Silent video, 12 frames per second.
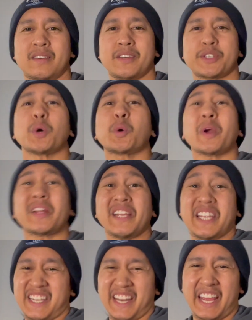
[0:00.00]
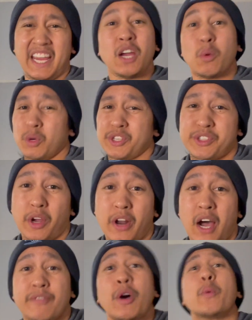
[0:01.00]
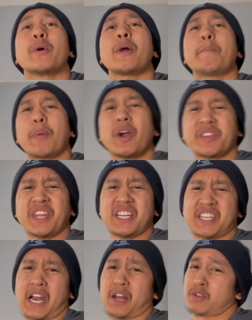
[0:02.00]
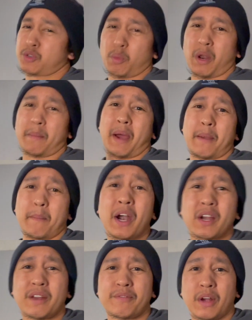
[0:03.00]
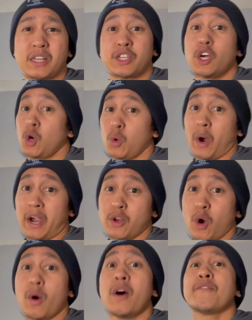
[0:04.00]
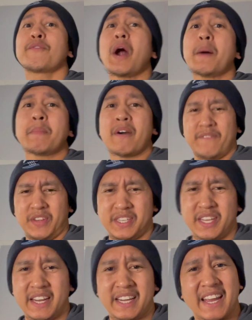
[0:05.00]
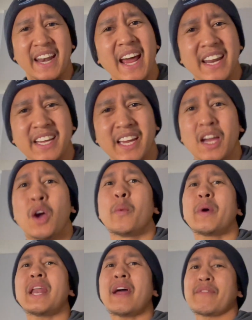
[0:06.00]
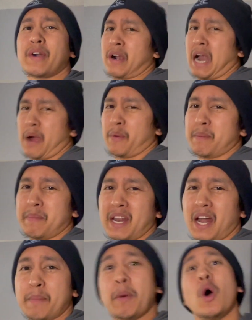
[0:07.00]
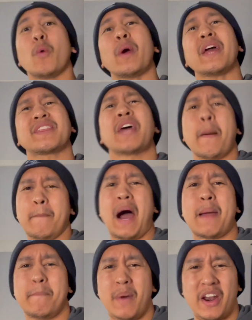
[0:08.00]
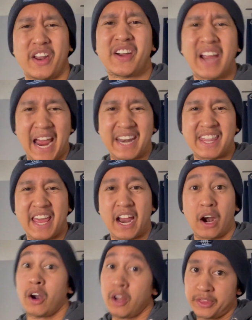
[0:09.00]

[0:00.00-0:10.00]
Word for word: So quickly, today we'll start off with a birthday shout out to one of my American friends who I know from visiting Connecticut whenever I would meet up with my Ed there.